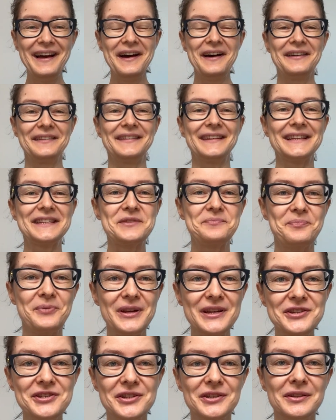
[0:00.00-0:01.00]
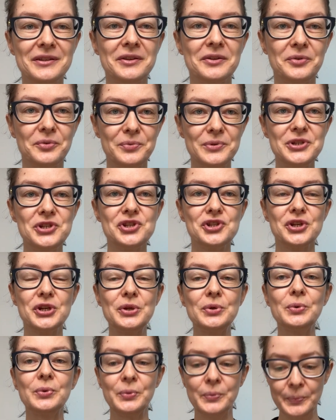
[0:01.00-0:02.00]
the expression which
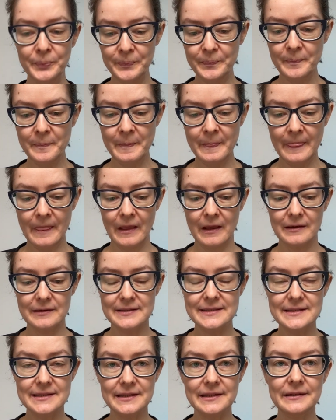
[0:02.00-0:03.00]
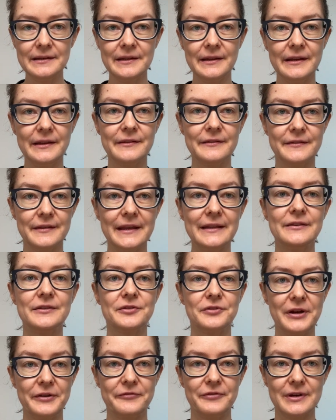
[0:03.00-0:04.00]
you see in that
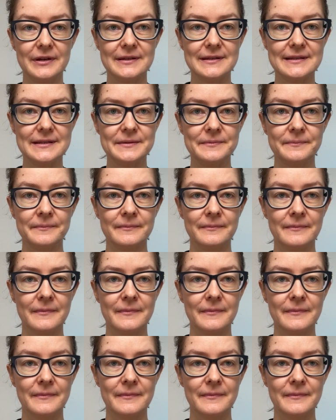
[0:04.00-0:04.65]
reference.